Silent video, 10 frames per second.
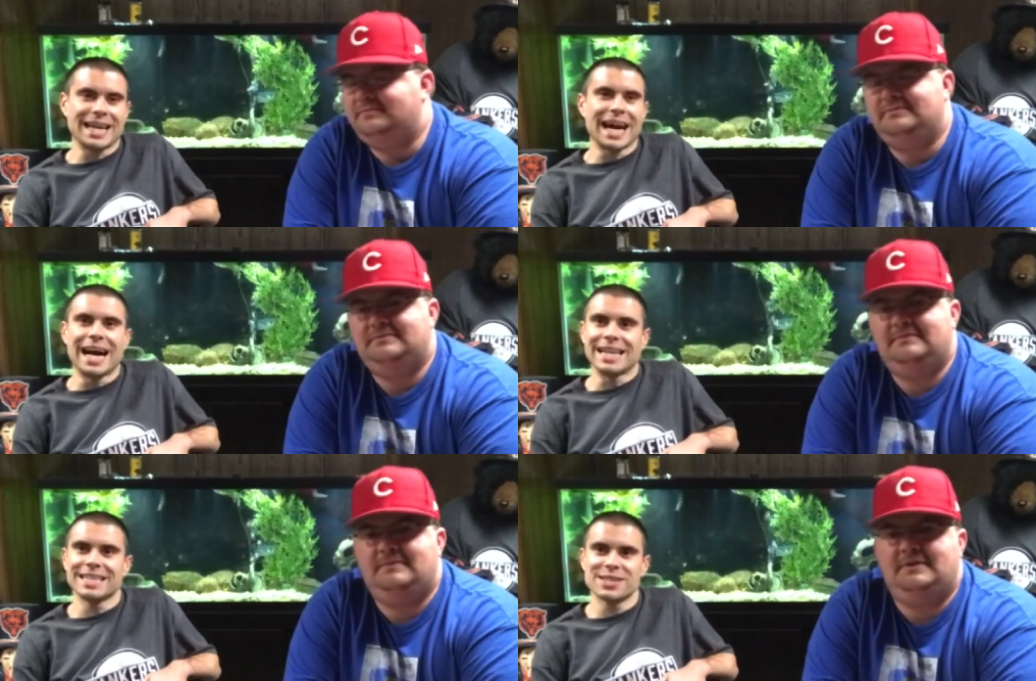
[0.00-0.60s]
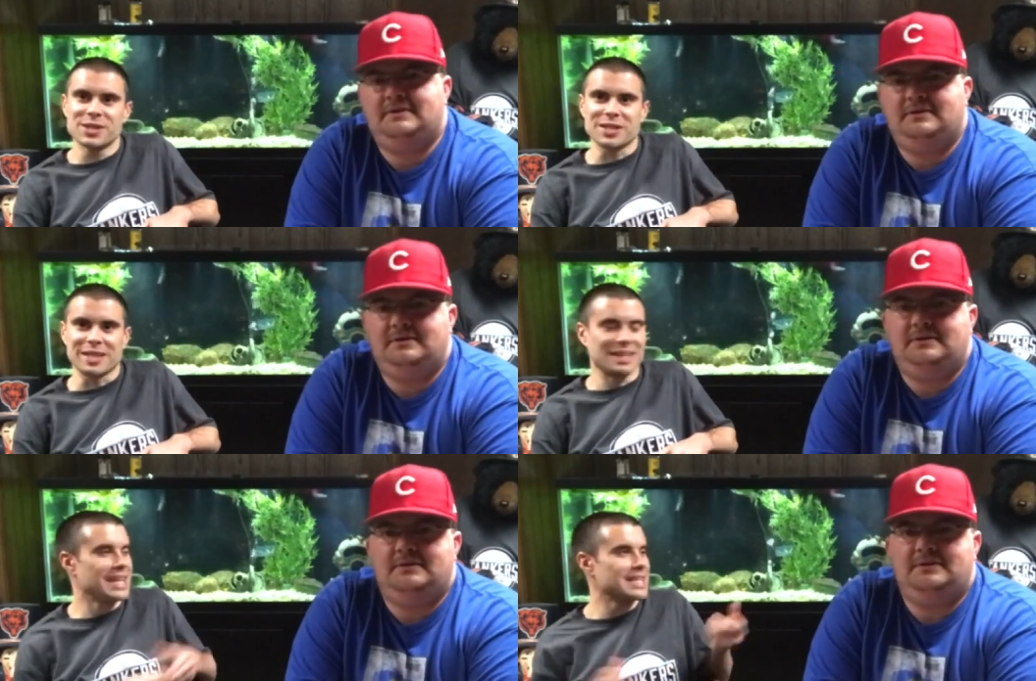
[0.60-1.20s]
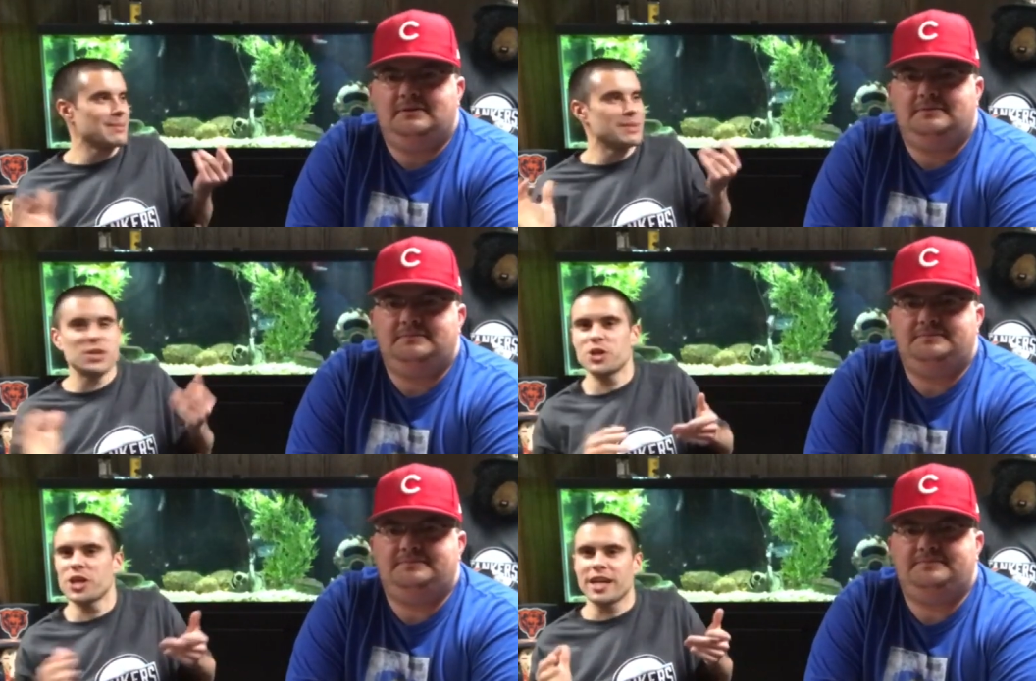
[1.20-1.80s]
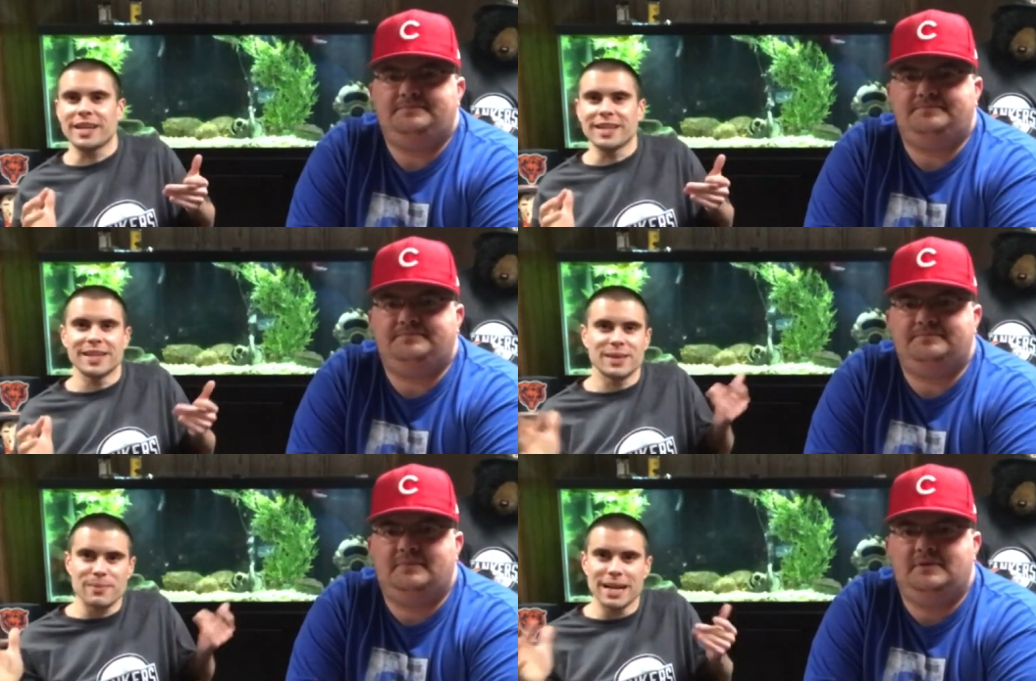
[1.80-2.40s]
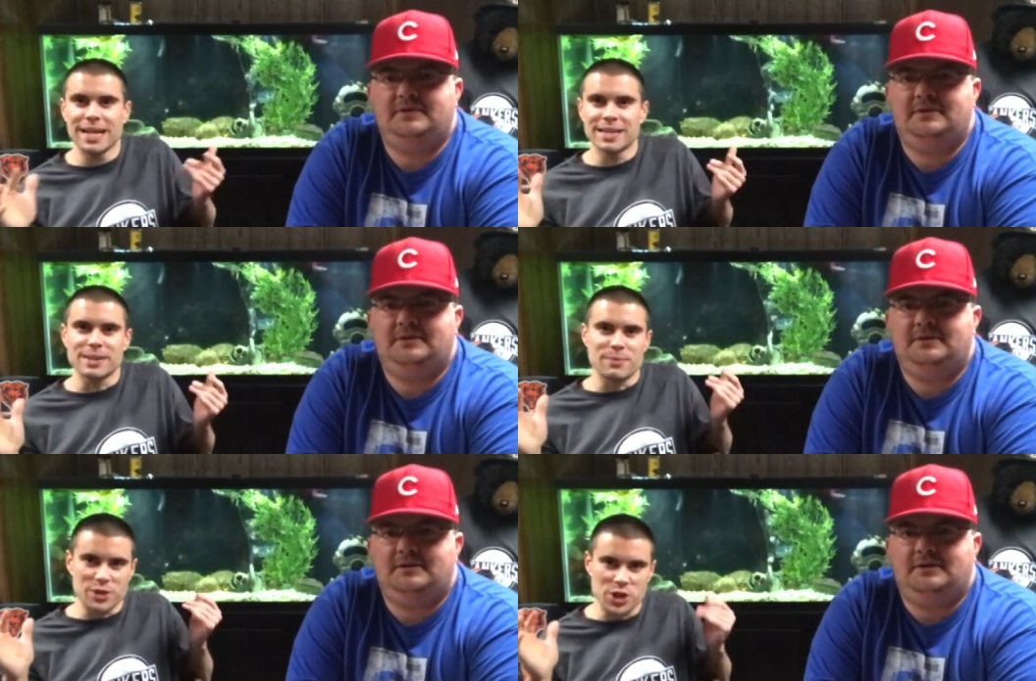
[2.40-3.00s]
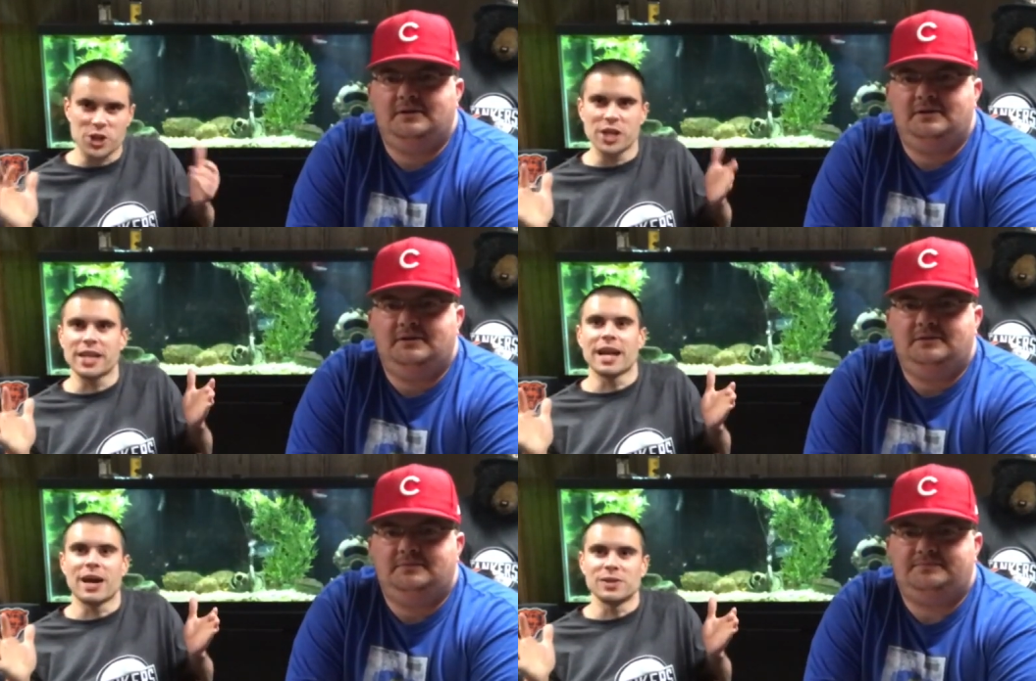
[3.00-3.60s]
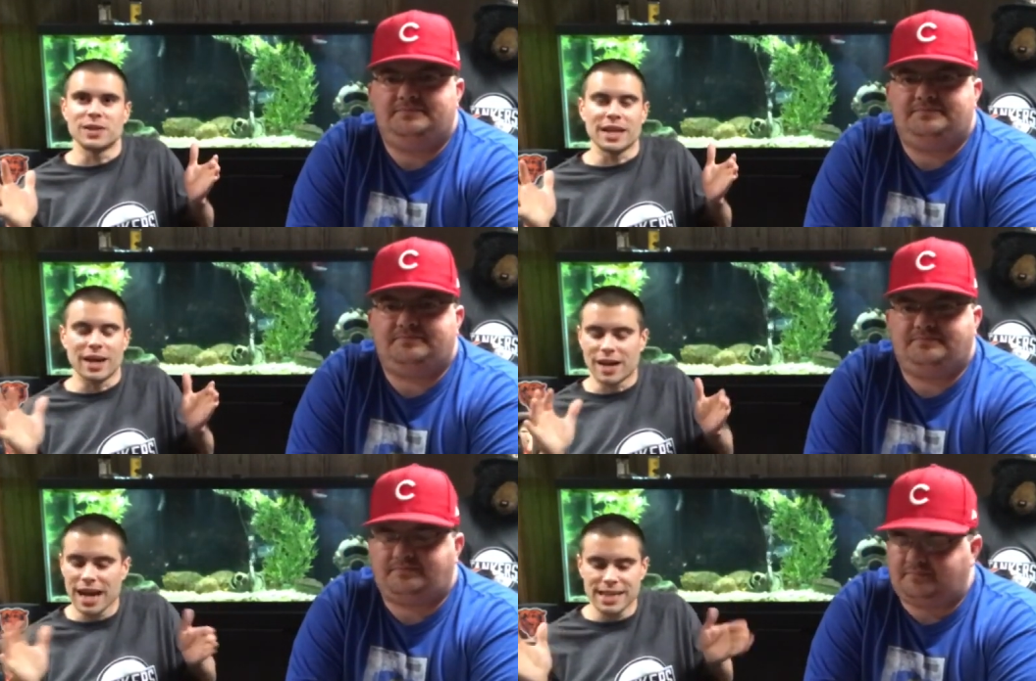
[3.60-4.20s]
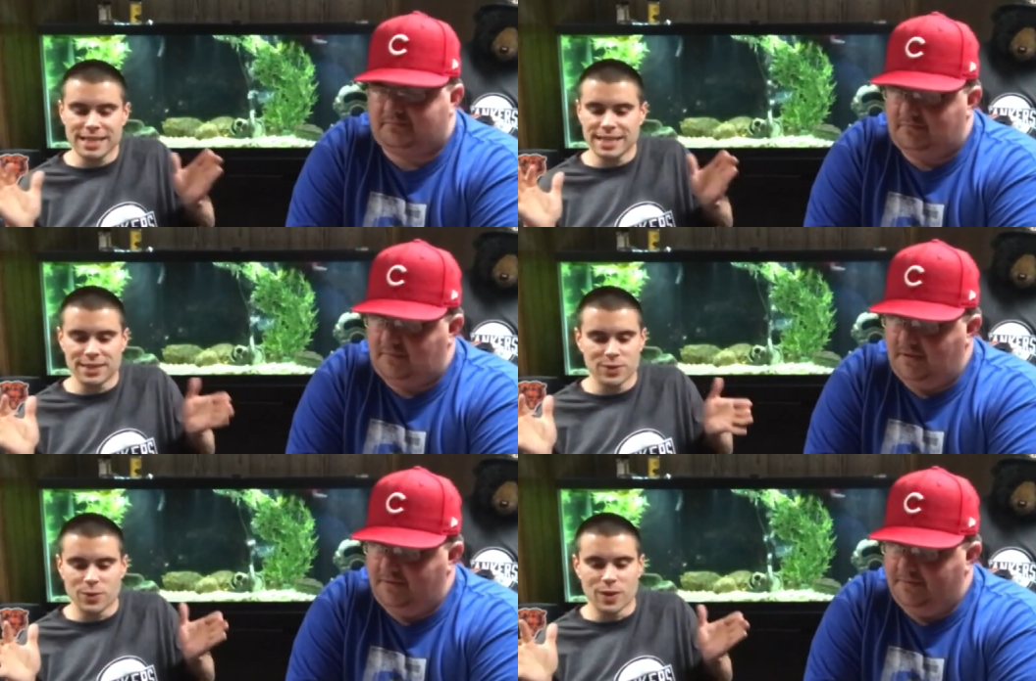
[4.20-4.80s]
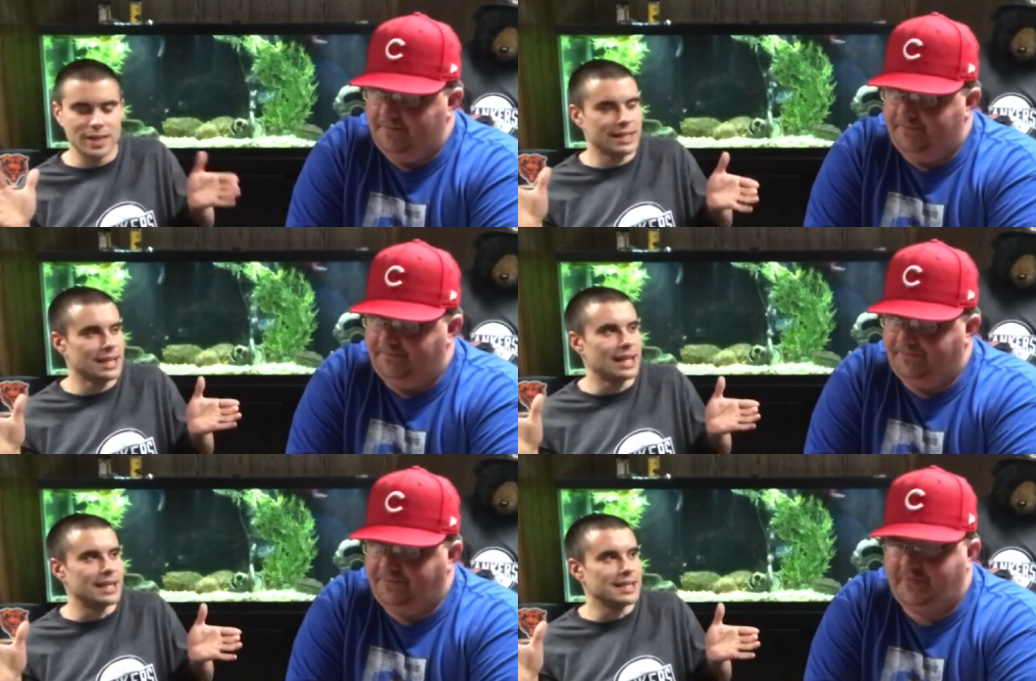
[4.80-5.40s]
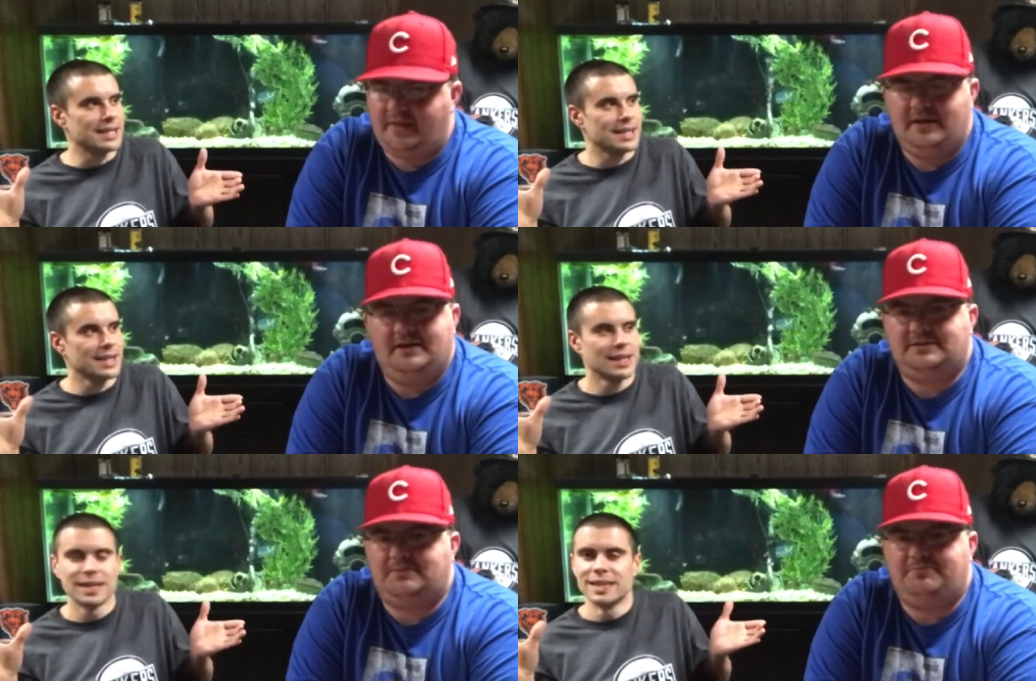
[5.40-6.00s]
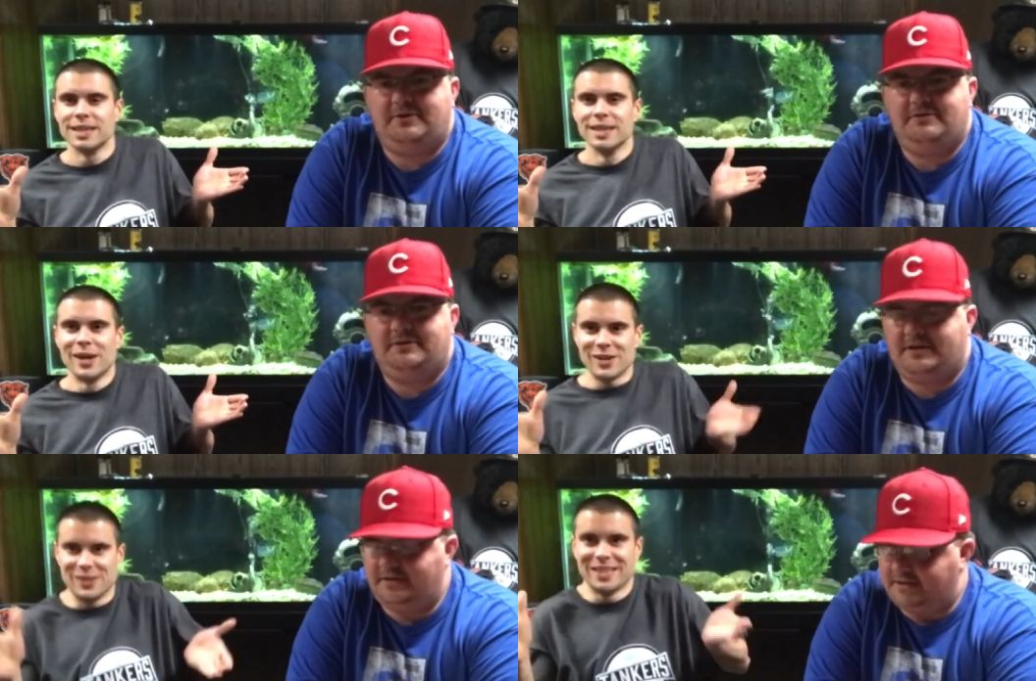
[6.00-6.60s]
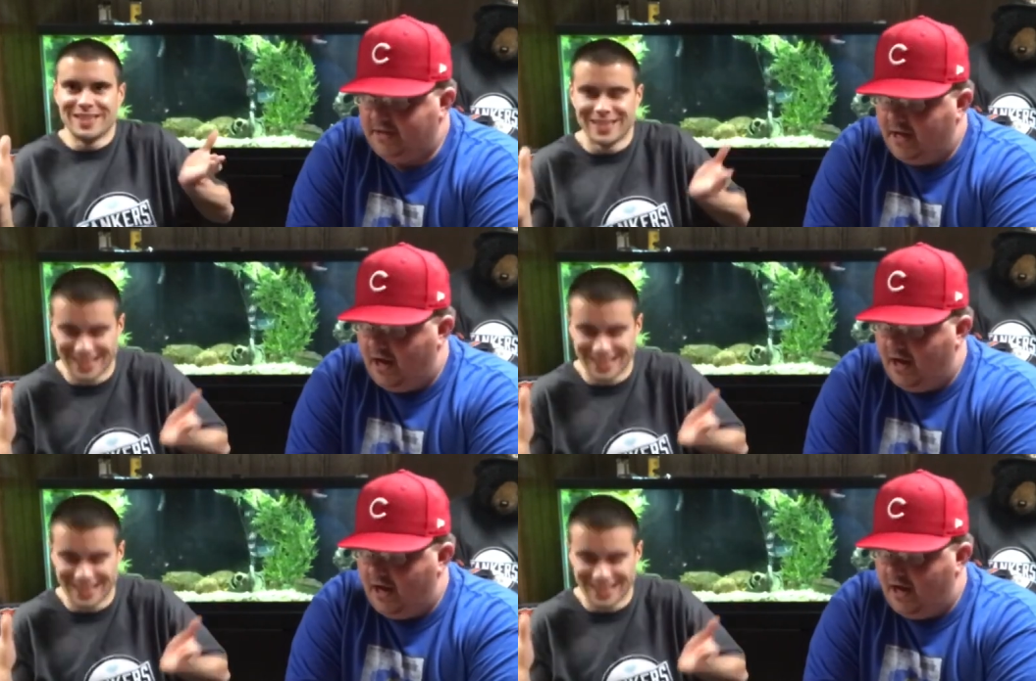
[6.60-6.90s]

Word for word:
Speaker 1: God, he's just a, he's a machine. The man is a machine out how does he do what he does? It's completely ridiculous.